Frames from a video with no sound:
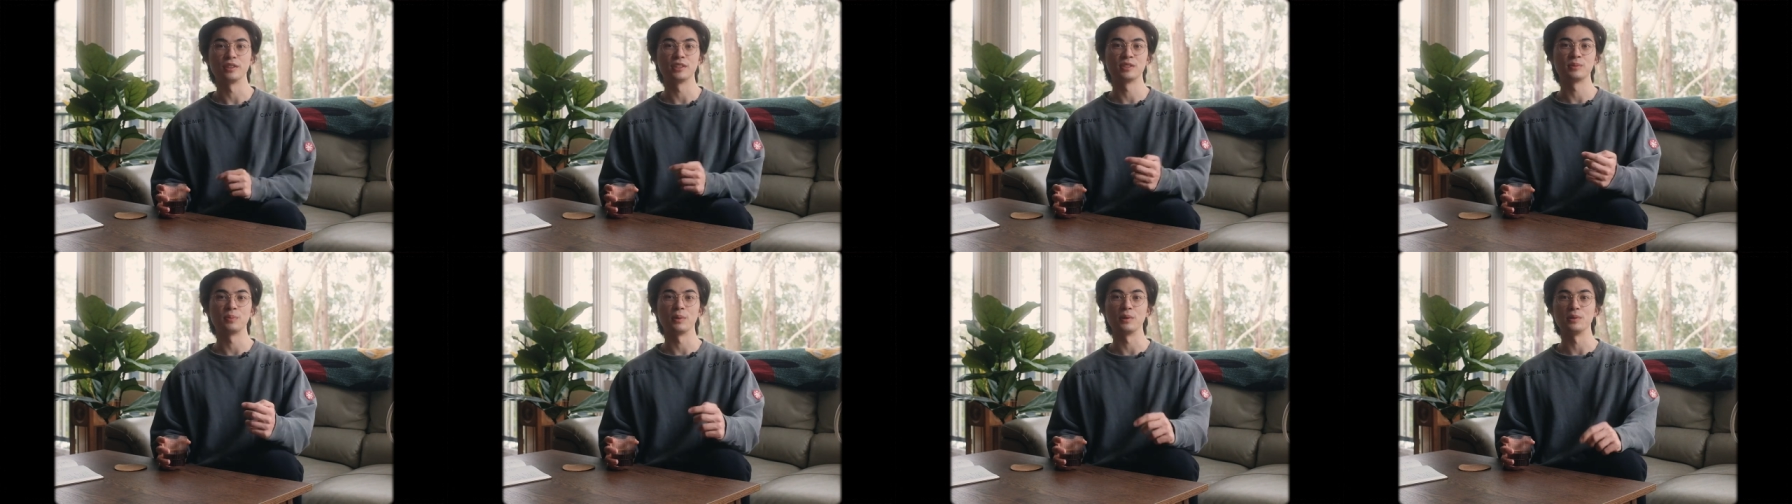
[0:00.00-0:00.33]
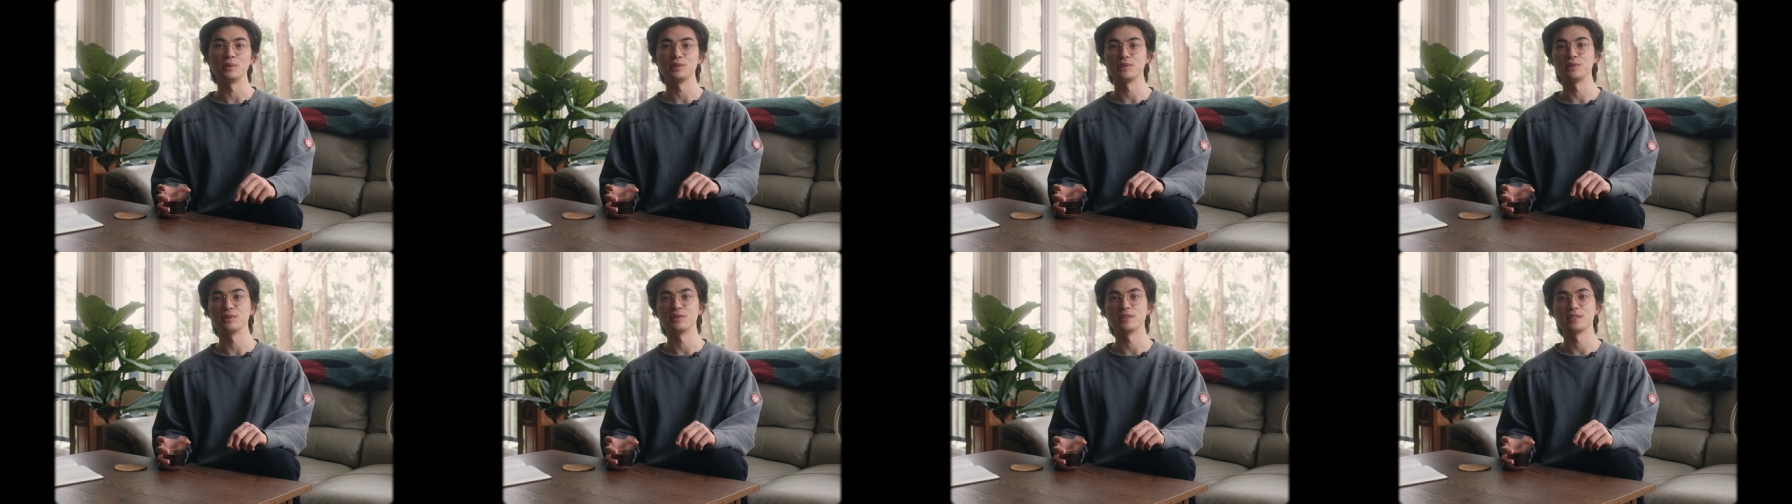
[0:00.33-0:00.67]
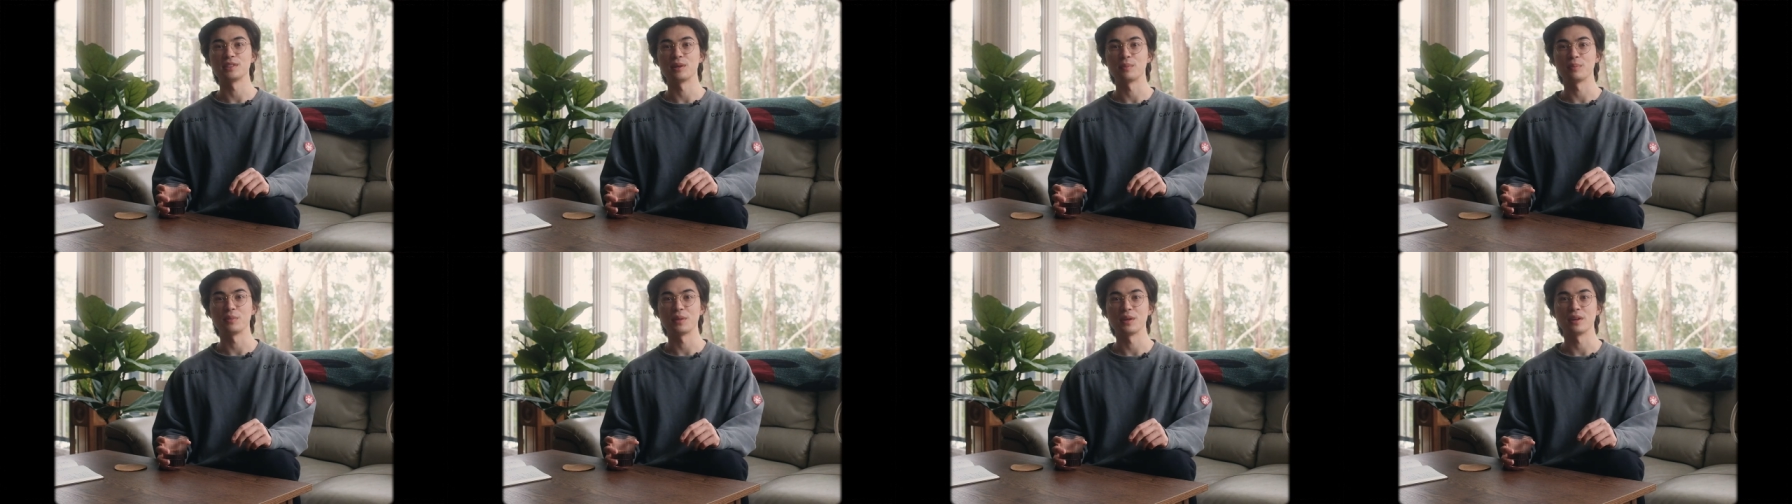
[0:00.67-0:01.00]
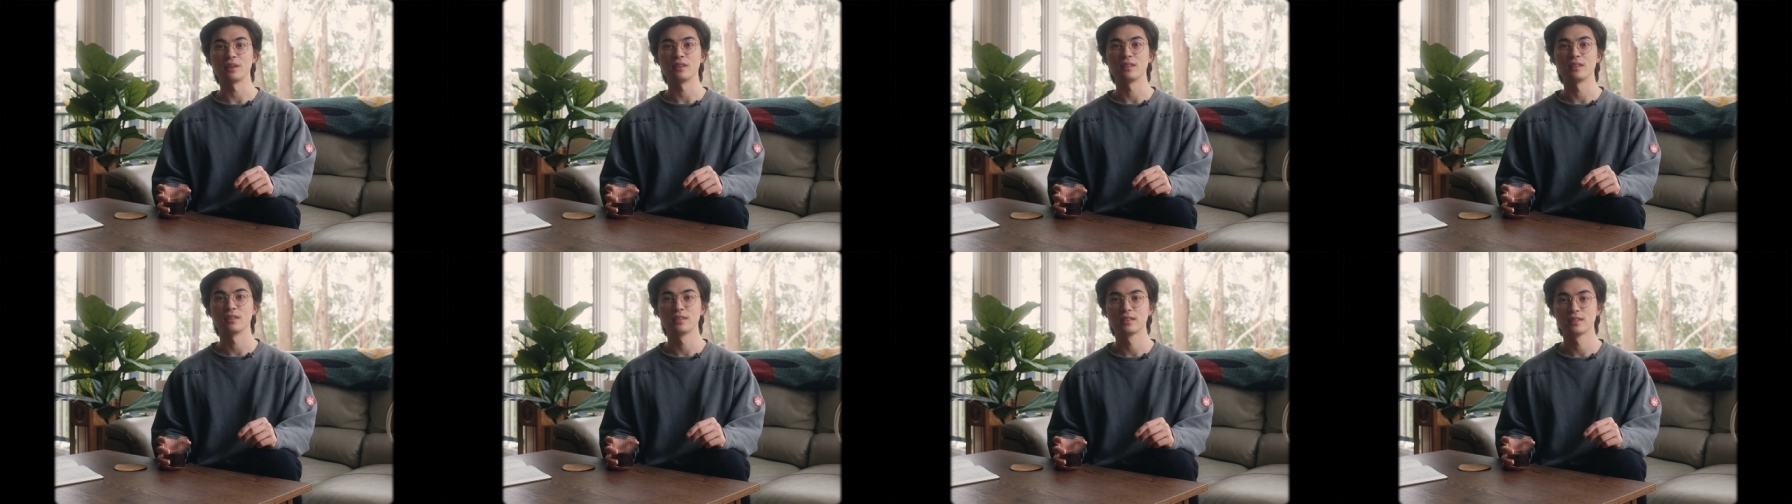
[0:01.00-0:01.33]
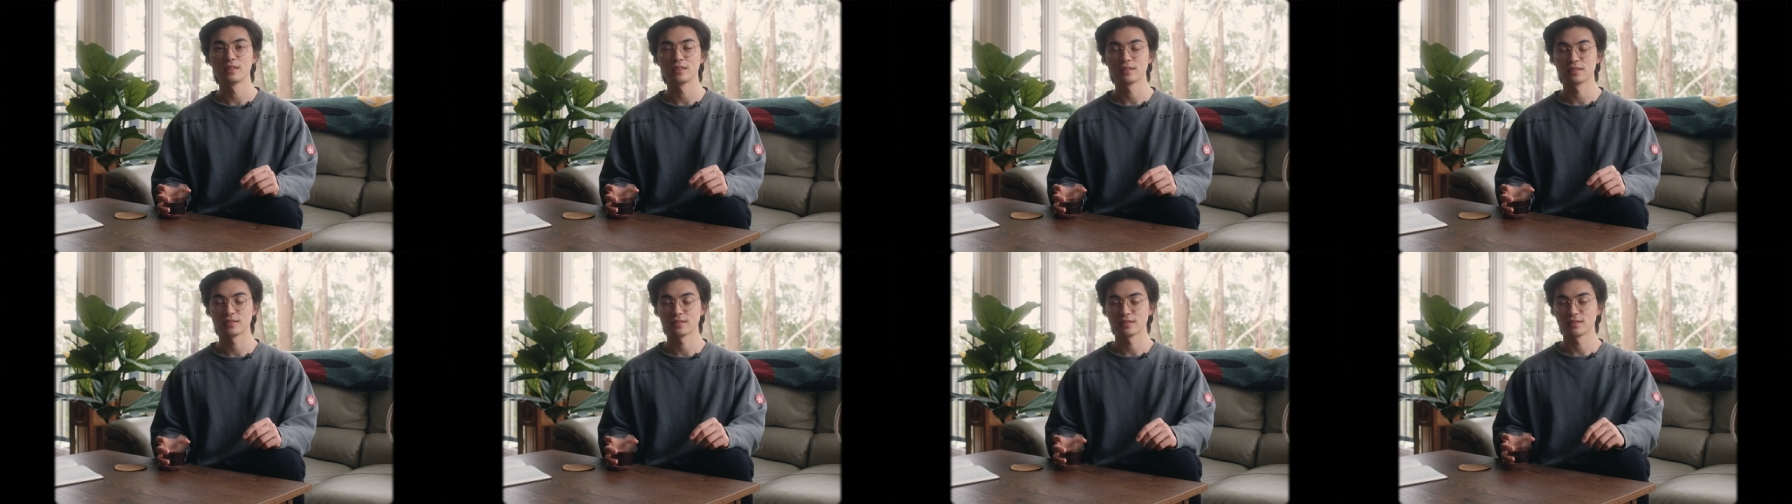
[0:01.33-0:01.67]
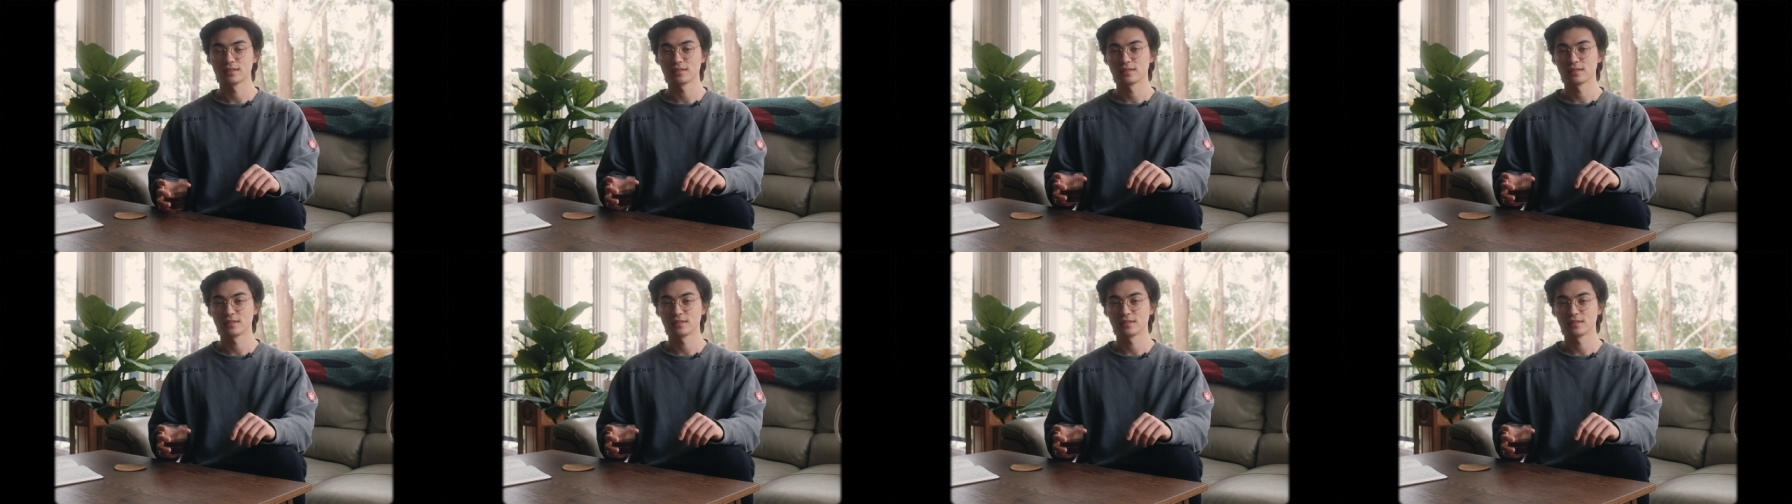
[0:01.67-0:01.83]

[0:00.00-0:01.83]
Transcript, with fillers: exposure or something.